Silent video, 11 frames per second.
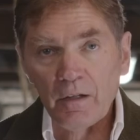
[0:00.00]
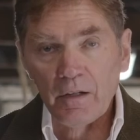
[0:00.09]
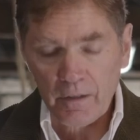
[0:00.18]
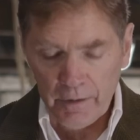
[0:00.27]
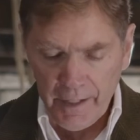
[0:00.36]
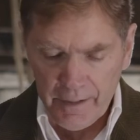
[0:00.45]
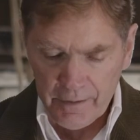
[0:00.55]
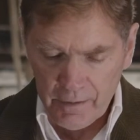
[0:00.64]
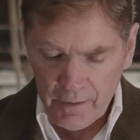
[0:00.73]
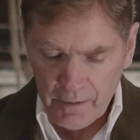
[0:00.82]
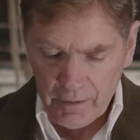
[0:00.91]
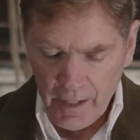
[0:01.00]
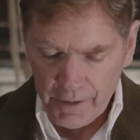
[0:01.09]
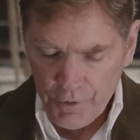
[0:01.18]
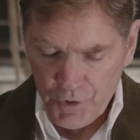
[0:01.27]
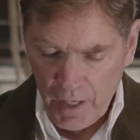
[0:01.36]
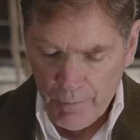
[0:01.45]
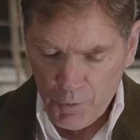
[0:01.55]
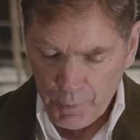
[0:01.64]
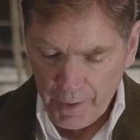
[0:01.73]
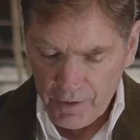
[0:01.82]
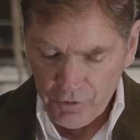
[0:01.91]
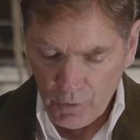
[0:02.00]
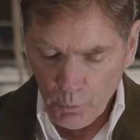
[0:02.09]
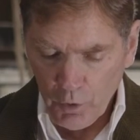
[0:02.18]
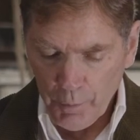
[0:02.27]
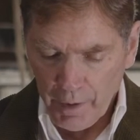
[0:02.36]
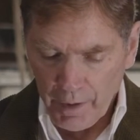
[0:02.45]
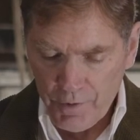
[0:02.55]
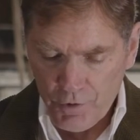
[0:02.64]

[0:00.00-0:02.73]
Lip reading: The late Dr. James Branston Wilmot